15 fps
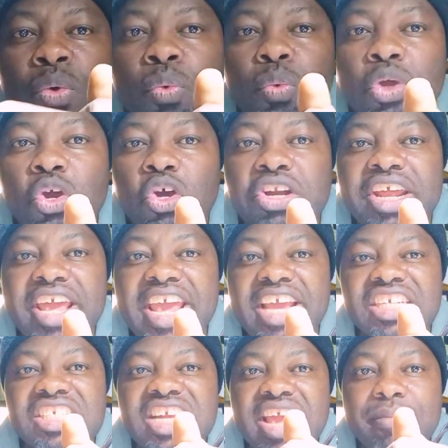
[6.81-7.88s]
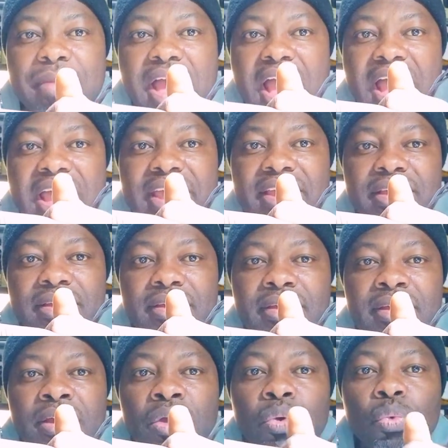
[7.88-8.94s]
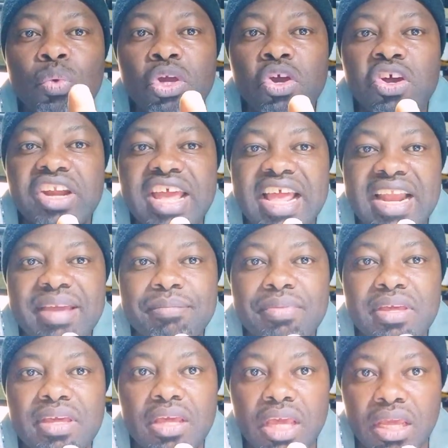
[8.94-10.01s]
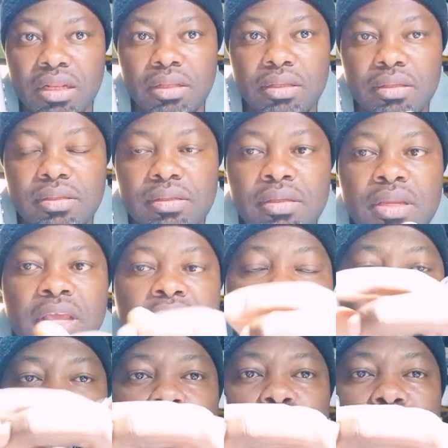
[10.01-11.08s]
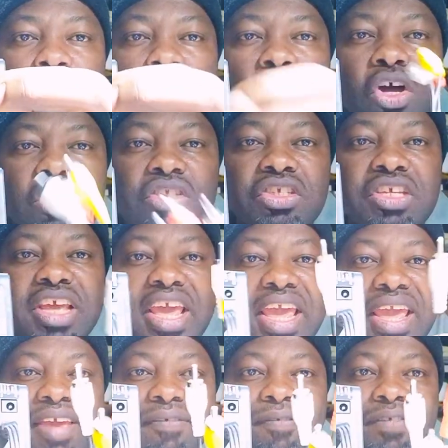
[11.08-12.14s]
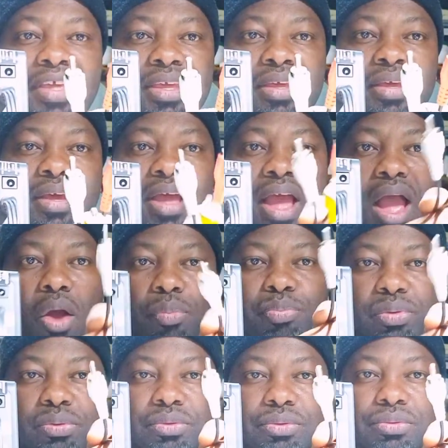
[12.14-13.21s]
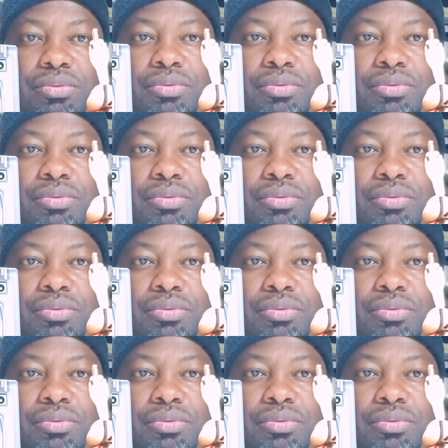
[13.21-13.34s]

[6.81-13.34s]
We got the HDMI. We got LNB in. And we got AV output.